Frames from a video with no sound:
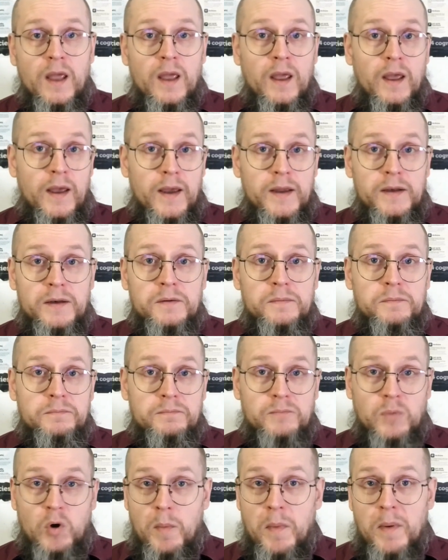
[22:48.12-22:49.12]
and
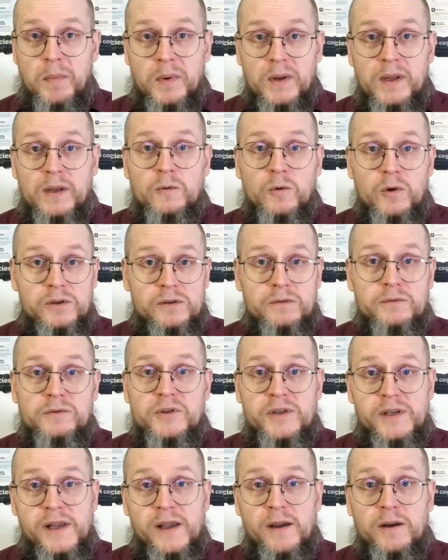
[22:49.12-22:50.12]
probably wasn't
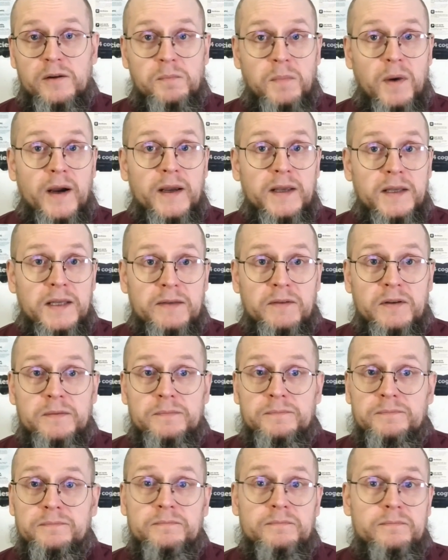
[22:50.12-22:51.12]
shared by even
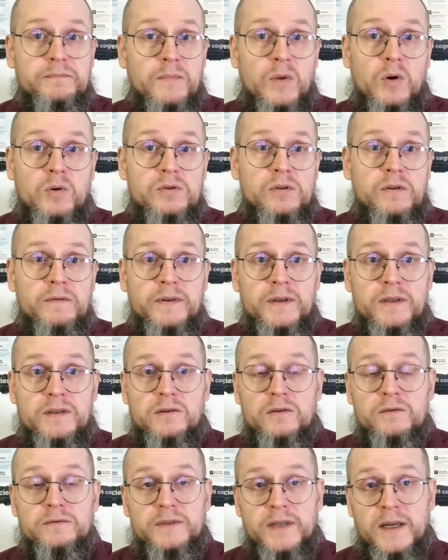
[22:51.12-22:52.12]
most of his
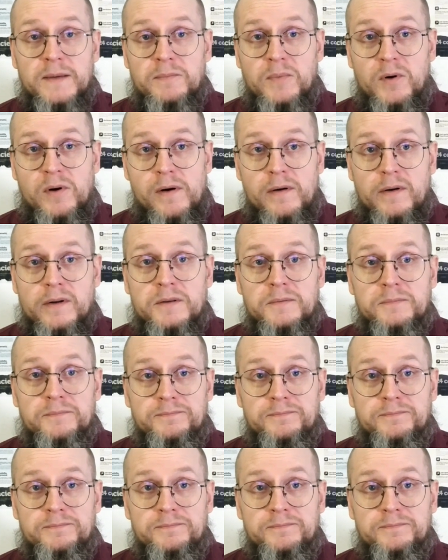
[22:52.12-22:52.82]
contemporaries.